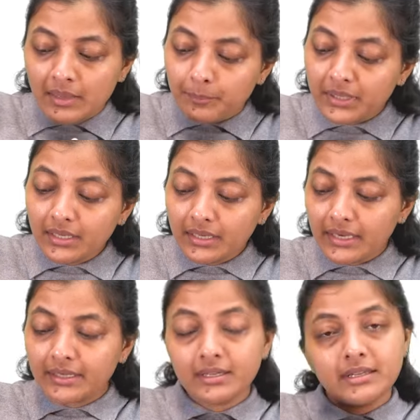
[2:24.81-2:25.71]
But
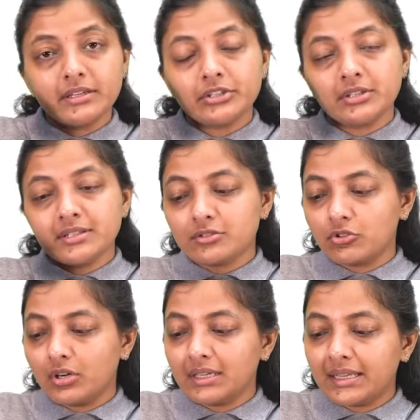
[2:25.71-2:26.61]
it is
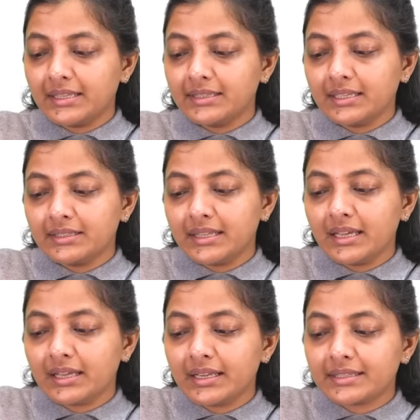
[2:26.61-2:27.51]
not like that they
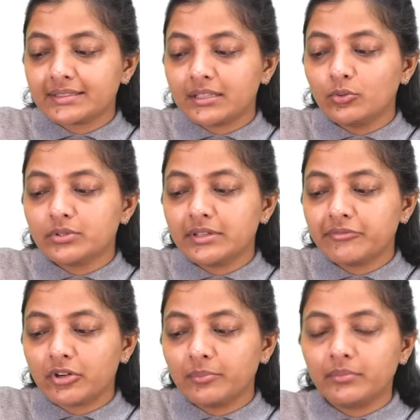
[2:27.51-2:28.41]
are exclusive
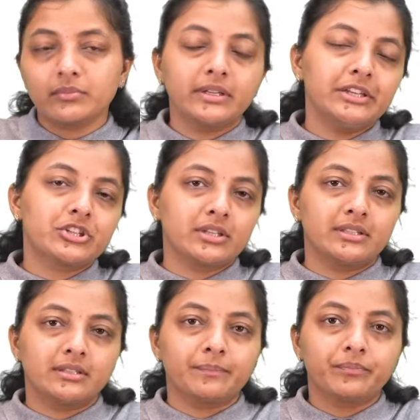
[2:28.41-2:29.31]
from each
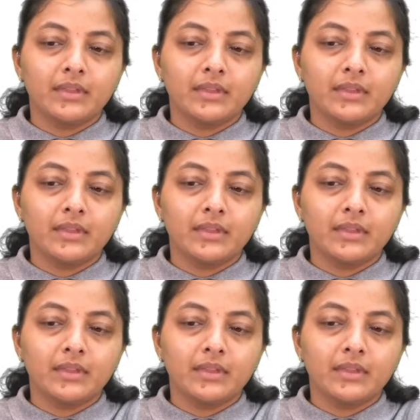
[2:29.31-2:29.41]
other.